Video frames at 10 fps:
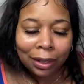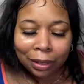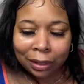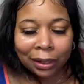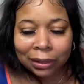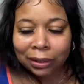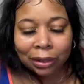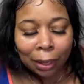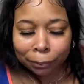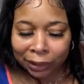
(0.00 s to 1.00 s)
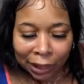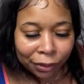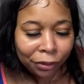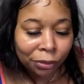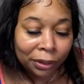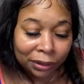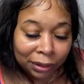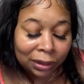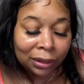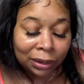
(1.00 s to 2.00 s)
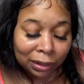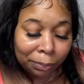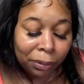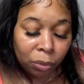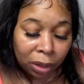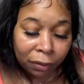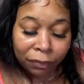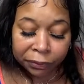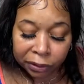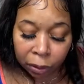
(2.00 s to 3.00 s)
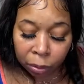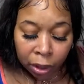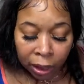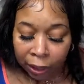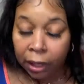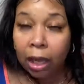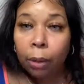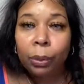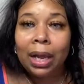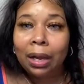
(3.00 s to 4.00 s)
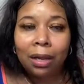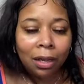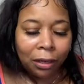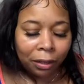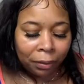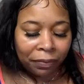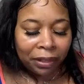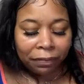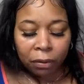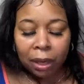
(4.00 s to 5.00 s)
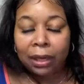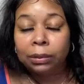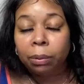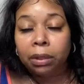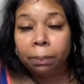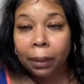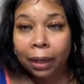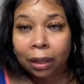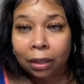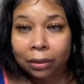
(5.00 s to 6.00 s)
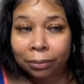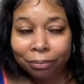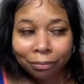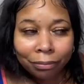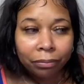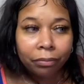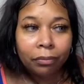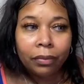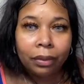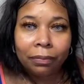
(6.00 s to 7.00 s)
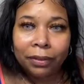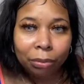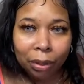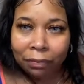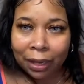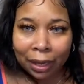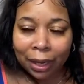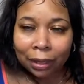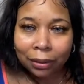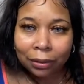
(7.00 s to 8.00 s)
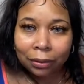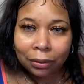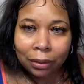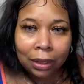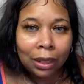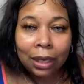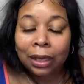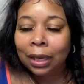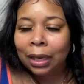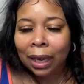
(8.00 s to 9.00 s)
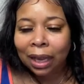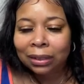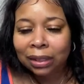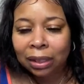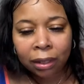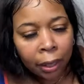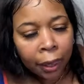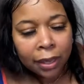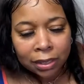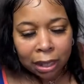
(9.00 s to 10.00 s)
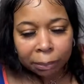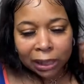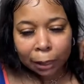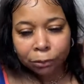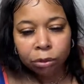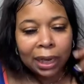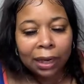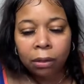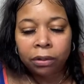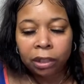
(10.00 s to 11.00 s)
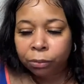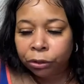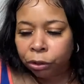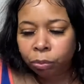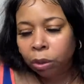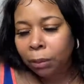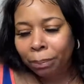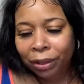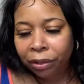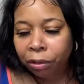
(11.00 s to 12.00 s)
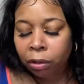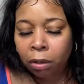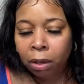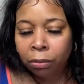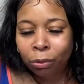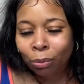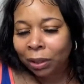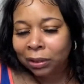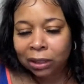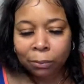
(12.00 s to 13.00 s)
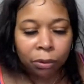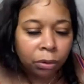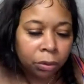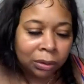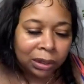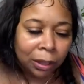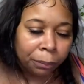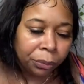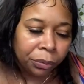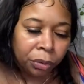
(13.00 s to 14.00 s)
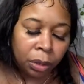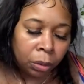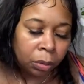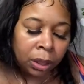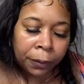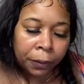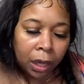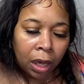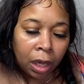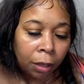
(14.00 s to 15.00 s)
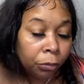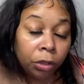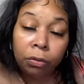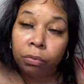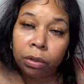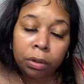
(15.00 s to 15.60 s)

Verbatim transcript: this, I'm telling you, this is this will be wonderful. So we got $154 worth of products for $25. And again, like I said, sometimes you're not going to get what you want, but you know, you win some, you lose some, you know. Um, you can